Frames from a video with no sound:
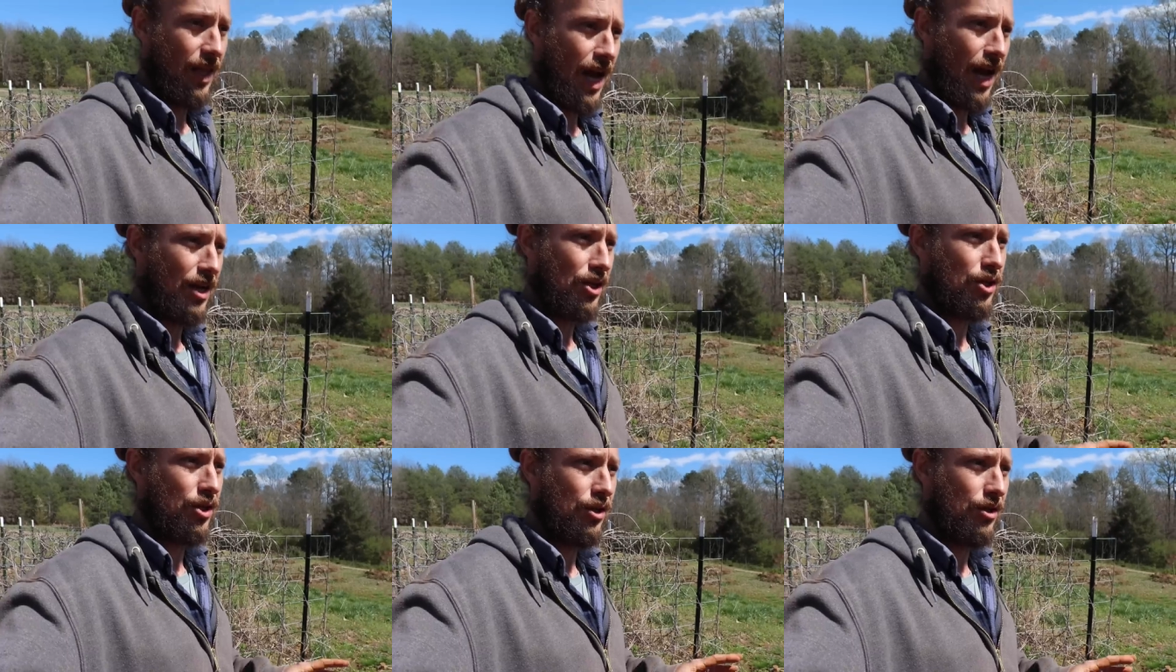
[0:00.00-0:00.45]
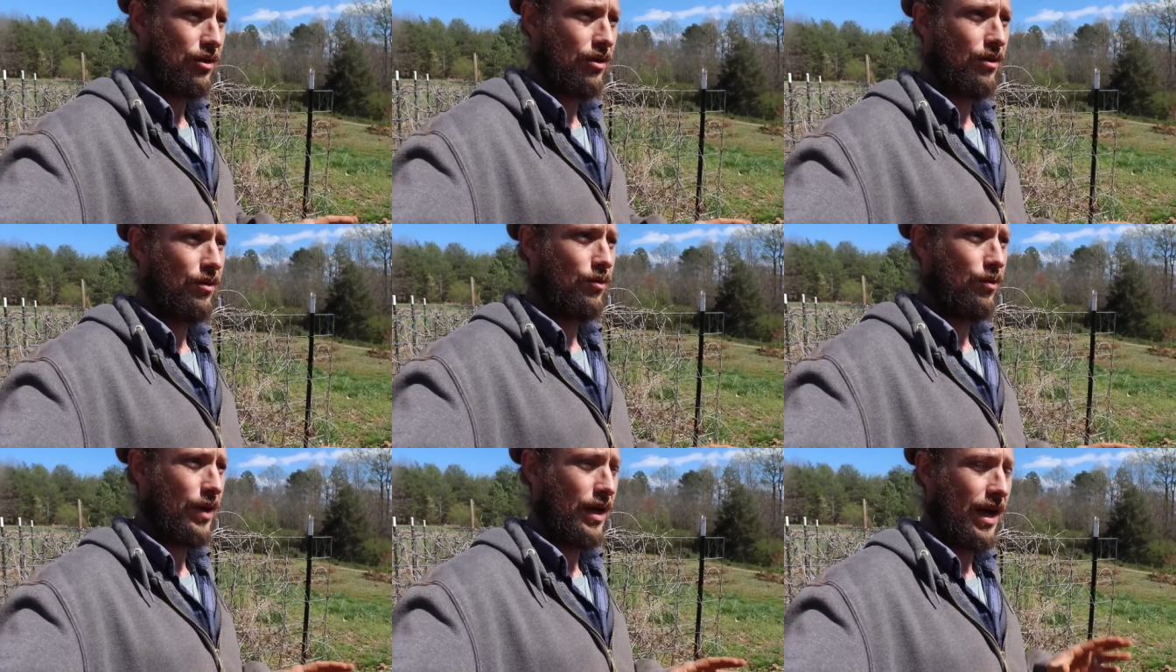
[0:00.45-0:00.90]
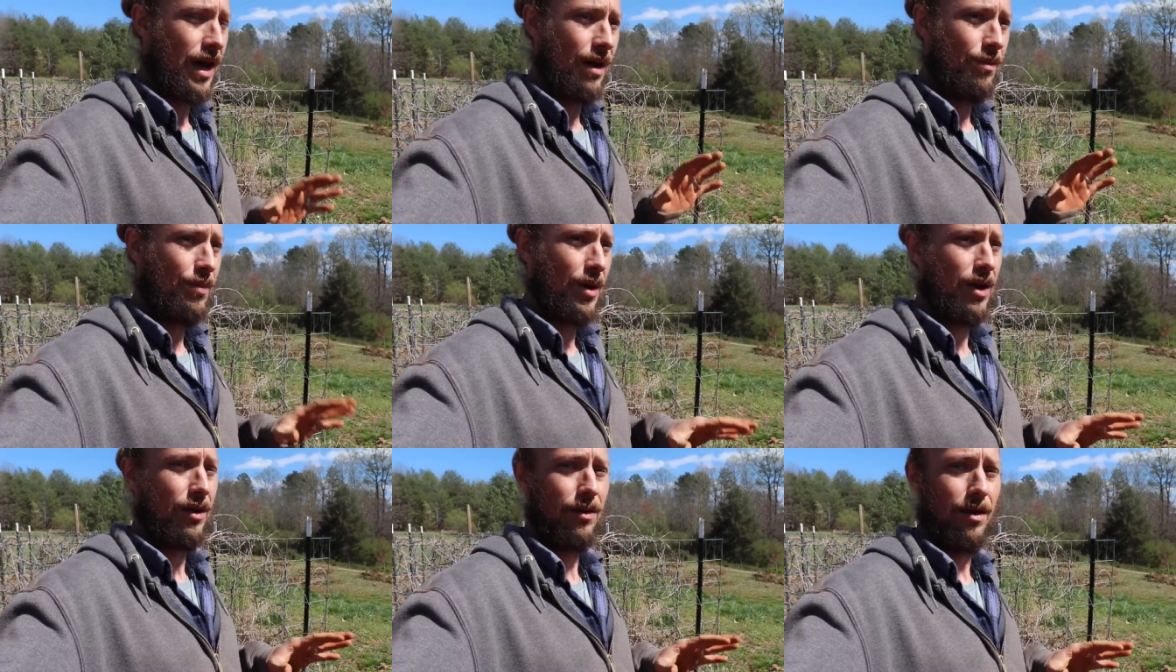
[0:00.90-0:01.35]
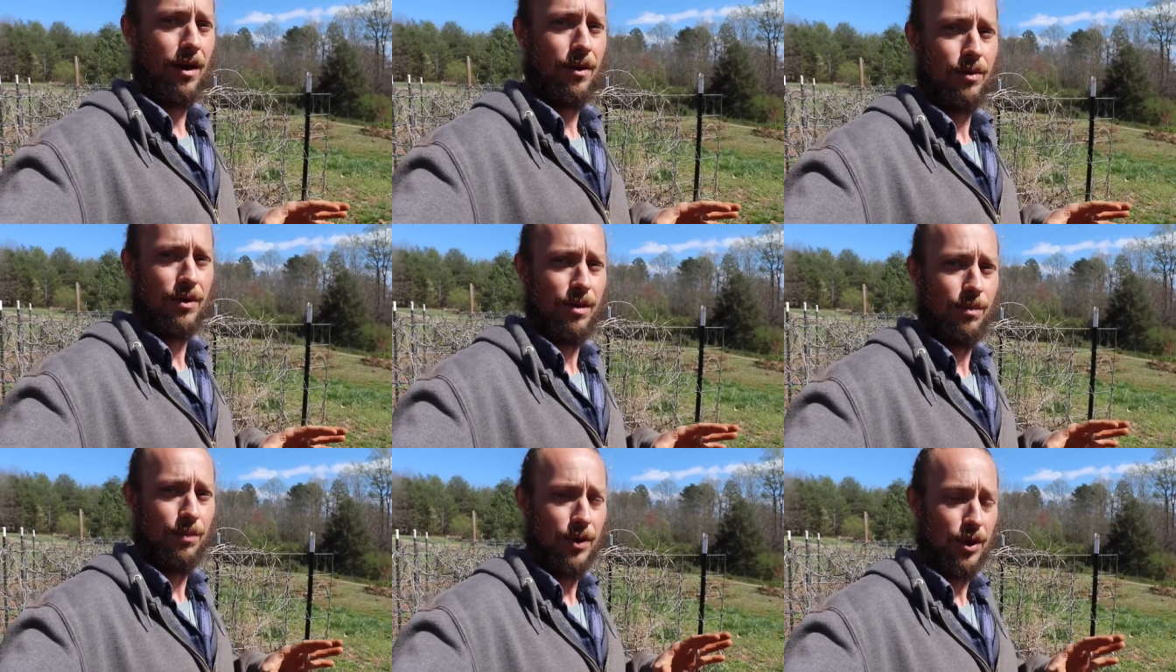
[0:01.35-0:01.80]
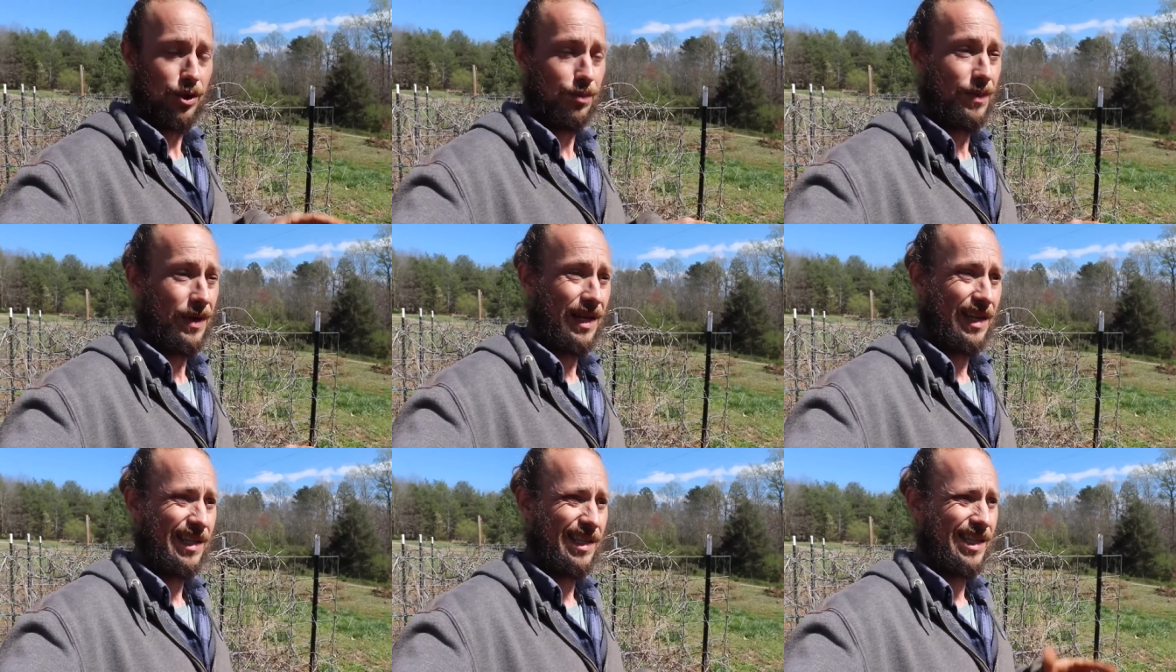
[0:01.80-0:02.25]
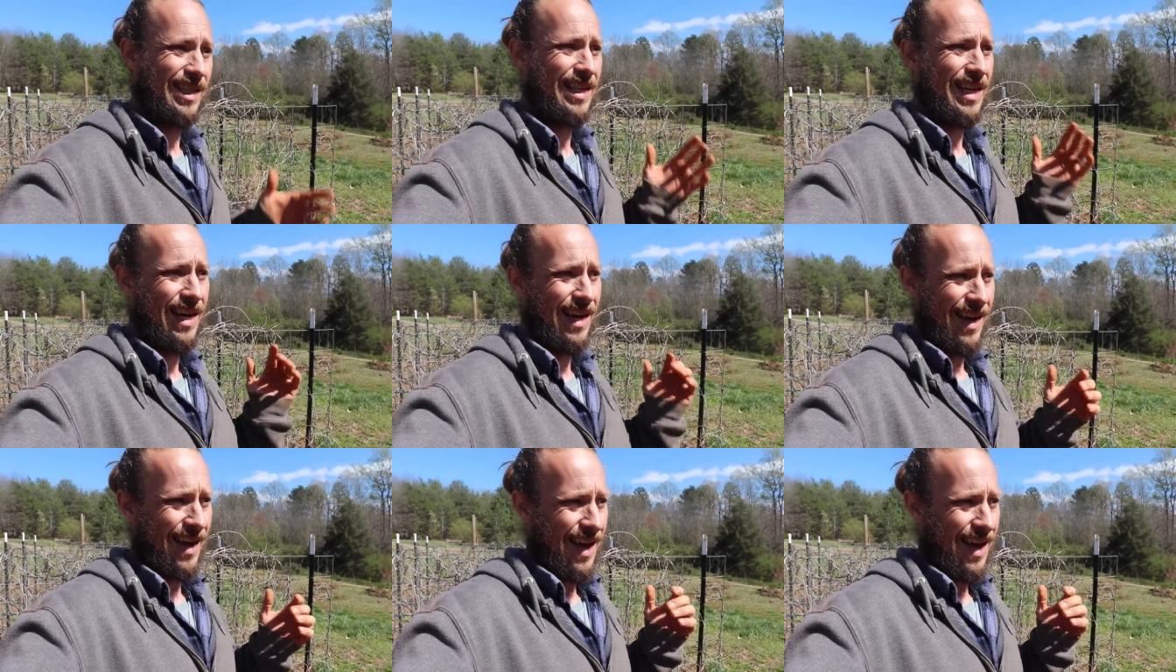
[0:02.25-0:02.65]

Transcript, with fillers: Last year, we had better luck with the bush beans